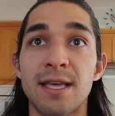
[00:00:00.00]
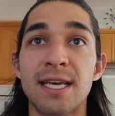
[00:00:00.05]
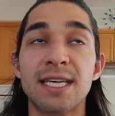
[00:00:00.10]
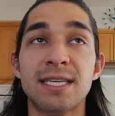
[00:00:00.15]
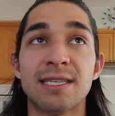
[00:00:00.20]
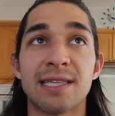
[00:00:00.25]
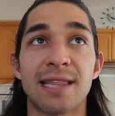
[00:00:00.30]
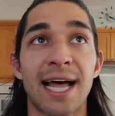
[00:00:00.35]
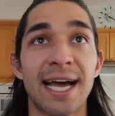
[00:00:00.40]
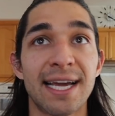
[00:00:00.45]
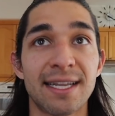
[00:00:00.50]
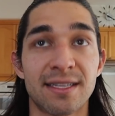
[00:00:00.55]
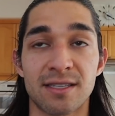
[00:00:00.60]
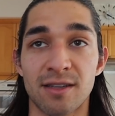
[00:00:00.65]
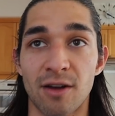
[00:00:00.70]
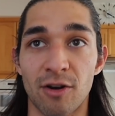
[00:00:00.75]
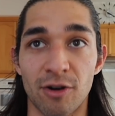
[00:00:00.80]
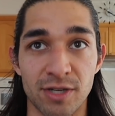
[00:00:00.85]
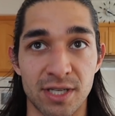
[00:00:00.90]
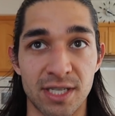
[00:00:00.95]
these
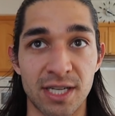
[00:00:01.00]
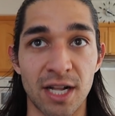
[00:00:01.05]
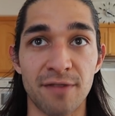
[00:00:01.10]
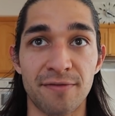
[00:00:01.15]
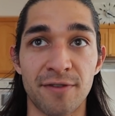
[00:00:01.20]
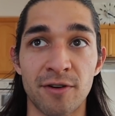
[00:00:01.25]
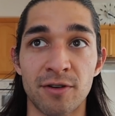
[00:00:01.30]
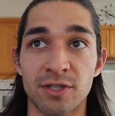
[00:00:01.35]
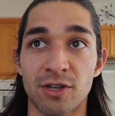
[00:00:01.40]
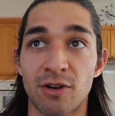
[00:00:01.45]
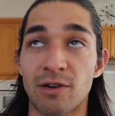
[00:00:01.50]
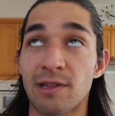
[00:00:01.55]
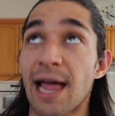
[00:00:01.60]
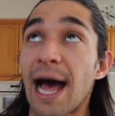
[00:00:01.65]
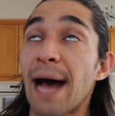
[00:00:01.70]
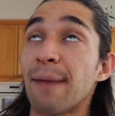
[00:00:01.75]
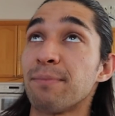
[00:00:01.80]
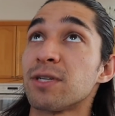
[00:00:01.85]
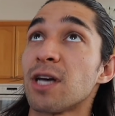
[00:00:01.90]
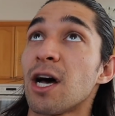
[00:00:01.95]
lights, our cell phones, our
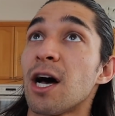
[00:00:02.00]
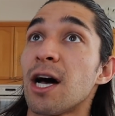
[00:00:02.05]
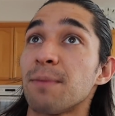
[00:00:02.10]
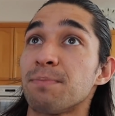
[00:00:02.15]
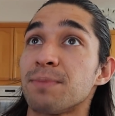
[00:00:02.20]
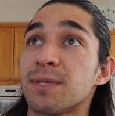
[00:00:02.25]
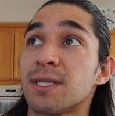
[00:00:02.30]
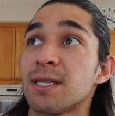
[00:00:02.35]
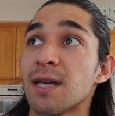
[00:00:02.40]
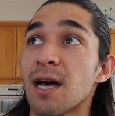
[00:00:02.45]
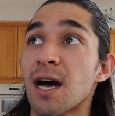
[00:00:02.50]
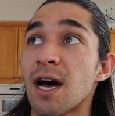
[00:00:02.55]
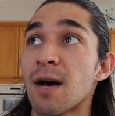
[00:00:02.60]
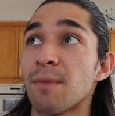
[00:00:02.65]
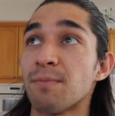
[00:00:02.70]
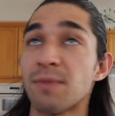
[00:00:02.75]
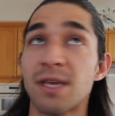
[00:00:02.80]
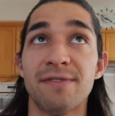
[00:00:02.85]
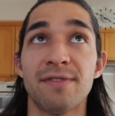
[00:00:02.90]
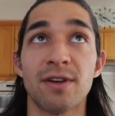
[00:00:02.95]
laptops,
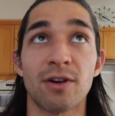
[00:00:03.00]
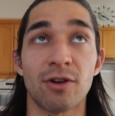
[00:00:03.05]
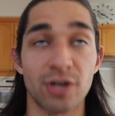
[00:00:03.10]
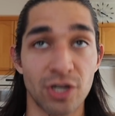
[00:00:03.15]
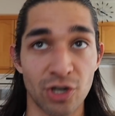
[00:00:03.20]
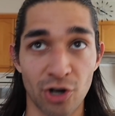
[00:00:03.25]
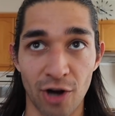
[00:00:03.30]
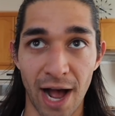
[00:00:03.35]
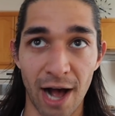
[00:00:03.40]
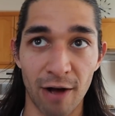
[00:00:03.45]
even your